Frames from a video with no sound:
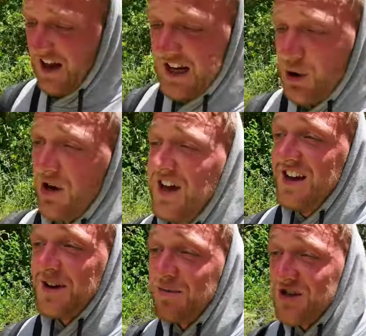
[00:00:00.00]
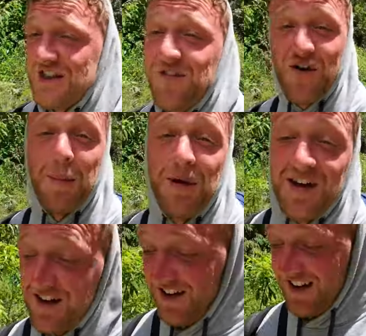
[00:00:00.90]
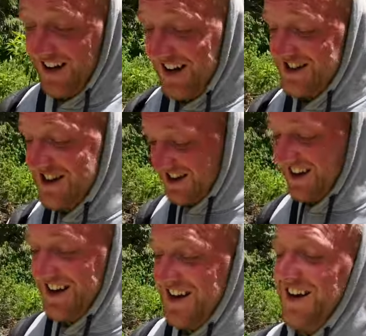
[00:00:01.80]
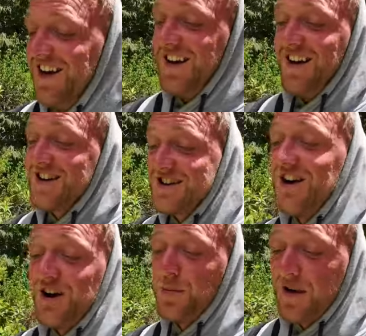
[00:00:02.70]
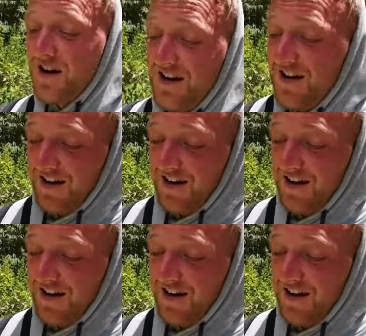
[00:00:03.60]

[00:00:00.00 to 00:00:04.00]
That's what it is. I'm just never happy. I can't help it.